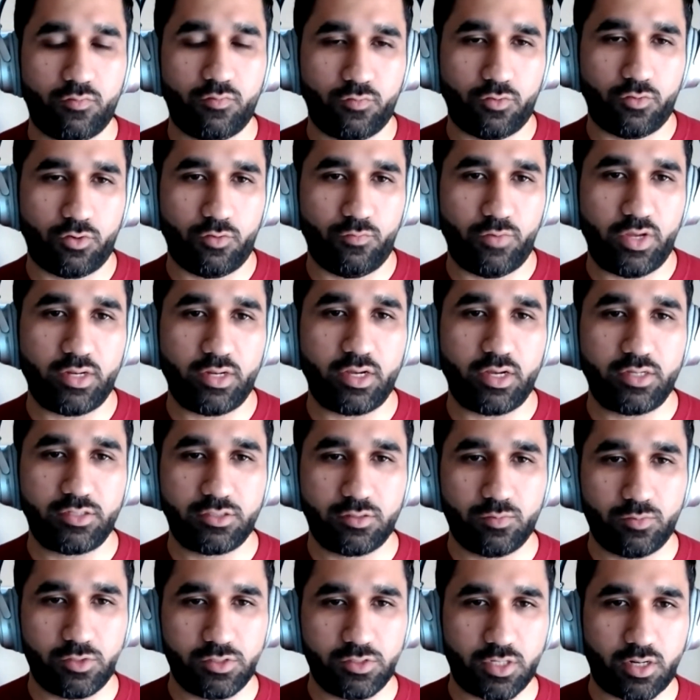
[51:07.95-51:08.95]
for when
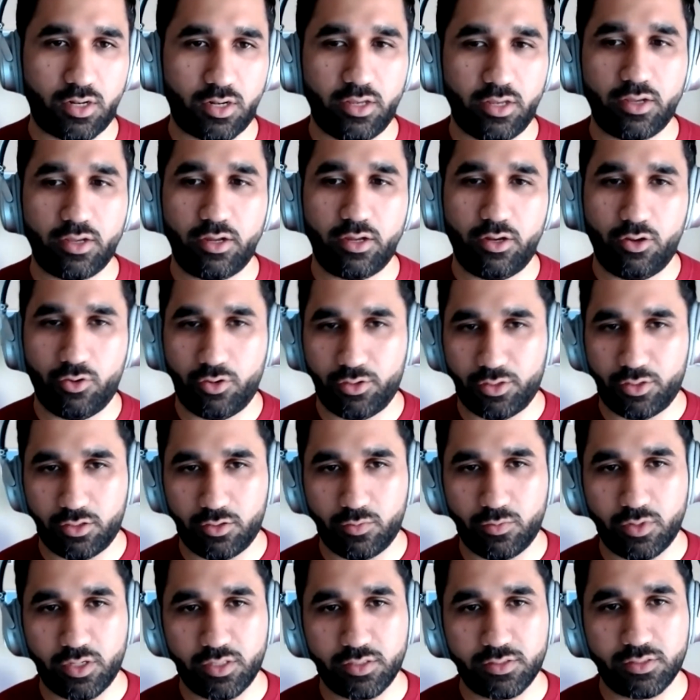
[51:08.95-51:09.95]
customers click and not
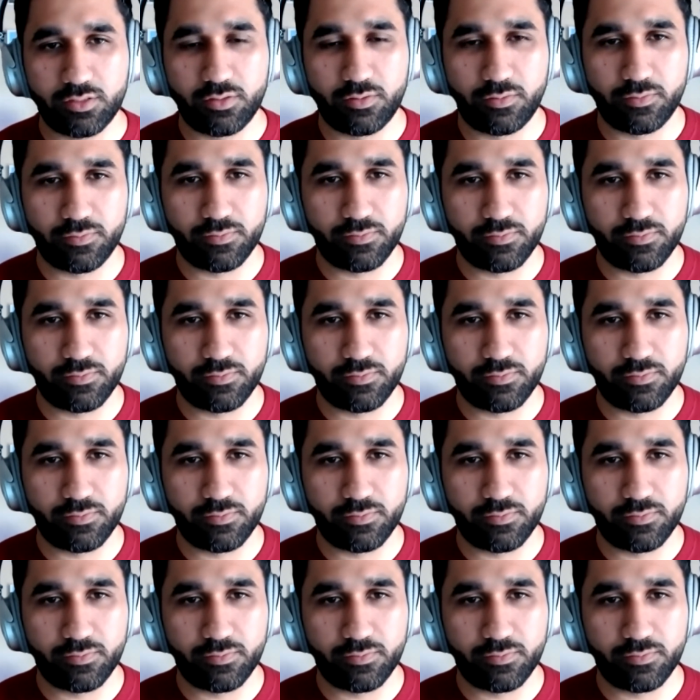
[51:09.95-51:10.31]
otherwise